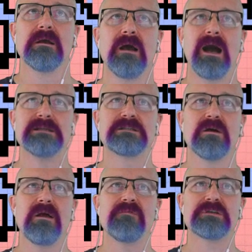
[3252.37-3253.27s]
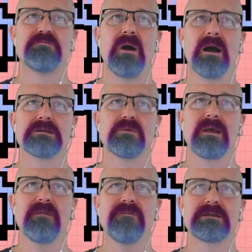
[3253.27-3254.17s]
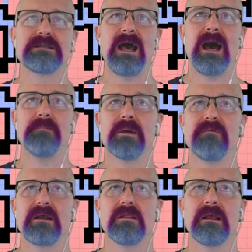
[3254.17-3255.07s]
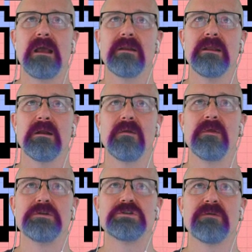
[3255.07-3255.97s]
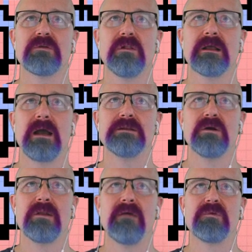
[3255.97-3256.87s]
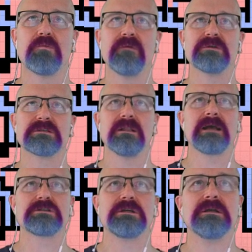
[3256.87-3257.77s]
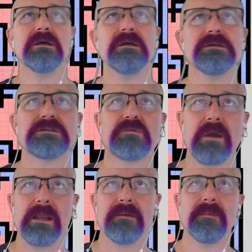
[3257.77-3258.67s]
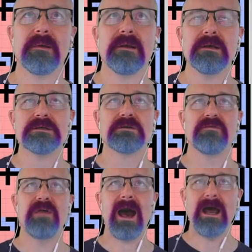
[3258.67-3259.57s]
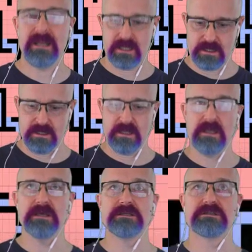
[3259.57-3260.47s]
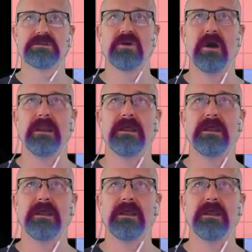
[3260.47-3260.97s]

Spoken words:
I still have this bug, so we got to fix that. But if I click out here and then shift click, I don't have the previous selection. Sweet. So that is good.